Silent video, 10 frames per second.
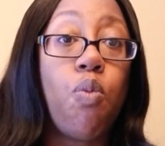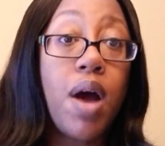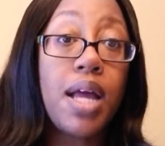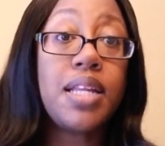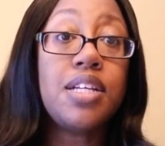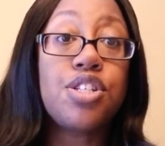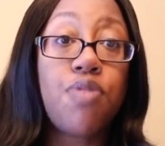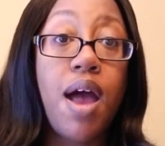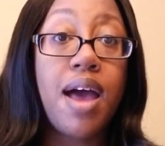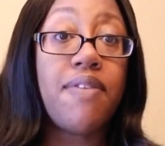one
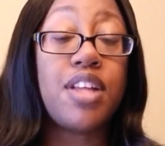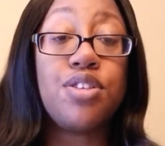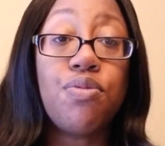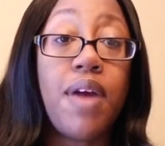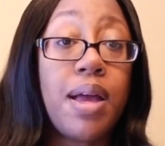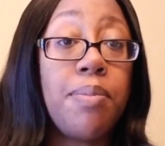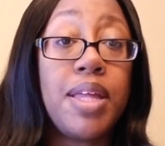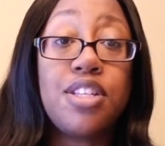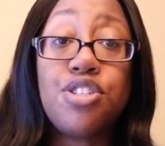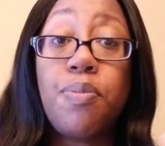drive. I do
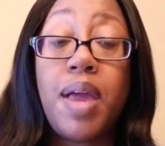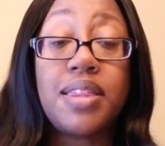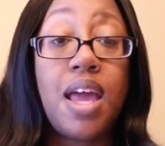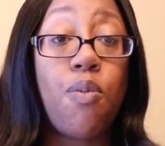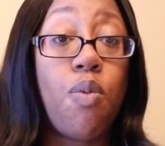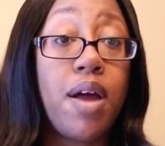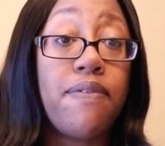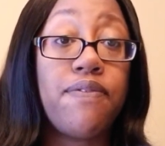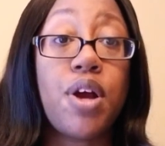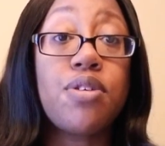recommend that you make that
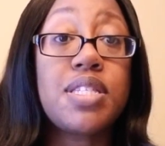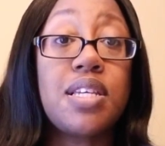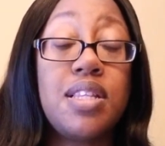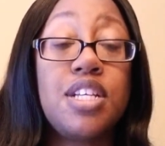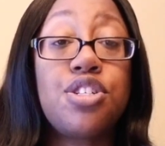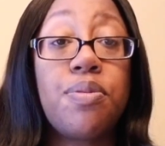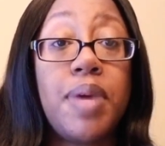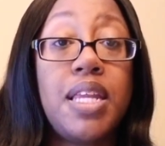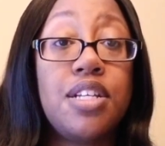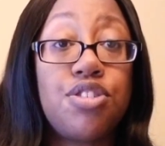one first initial
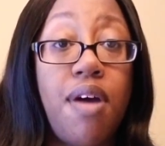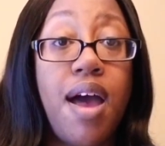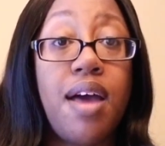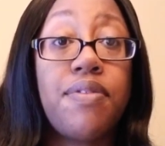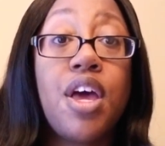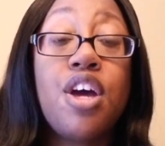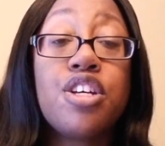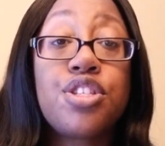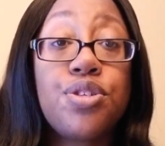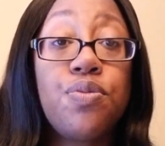meeting drive
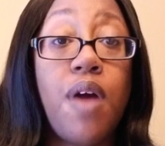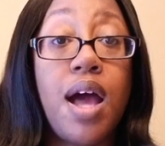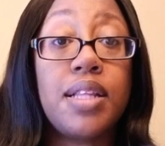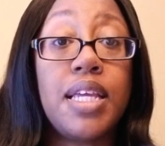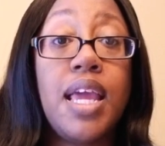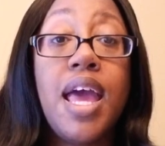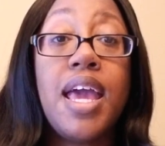to Raleigh.